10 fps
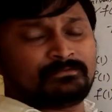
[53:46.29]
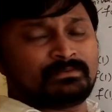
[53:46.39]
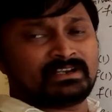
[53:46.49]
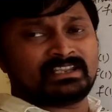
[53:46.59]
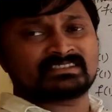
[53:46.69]

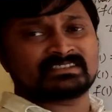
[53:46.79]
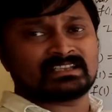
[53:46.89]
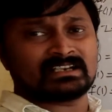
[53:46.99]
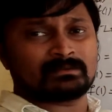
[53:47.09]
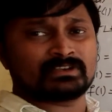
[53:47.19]
If it
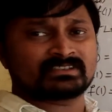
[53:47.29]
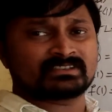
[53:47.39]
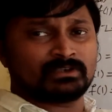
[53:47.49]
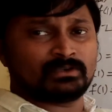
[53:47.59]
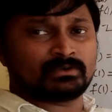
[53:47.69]
is not
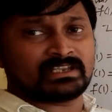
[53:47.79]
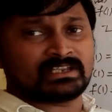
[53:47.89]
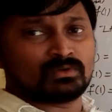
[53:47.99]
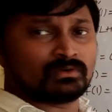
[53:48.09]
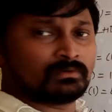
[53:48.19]
possible,
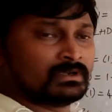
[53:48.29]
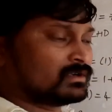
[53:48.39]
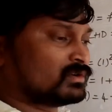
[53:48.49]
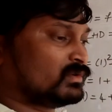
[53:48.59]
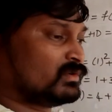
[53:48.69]
you can go